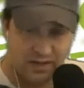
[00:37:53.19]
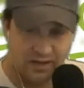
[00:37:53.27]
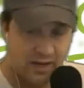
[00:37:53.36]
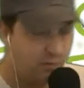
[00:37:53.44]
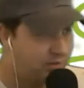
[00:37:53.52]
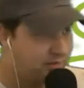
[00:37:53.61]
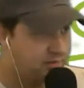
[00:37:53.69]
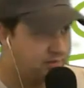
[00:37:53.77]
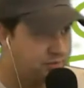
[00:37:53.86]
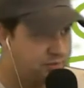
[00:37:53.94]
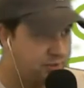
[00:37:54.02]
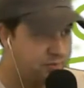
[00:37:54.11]
and I went to that
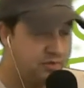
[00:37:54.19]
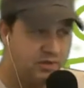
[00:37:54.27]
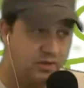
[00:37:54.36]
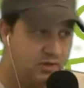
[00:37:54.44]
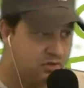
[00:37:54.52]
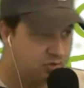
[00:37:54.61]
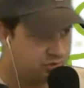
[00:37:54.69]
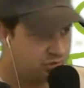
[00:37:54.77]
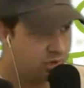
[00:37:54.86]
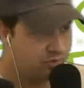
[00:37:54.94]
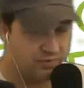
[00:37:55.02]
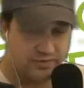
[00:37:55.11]
dealership, took
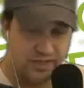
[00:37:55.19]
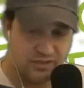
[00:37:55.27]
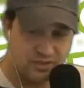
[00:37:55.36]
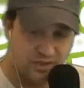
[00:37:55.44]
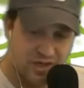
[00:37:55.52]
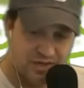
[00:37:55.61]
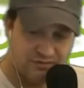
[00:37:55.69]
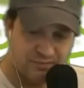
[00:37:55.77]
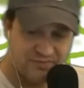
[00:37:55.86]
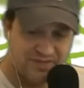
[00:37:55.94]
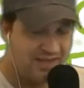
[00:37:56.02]
the car for a test drive,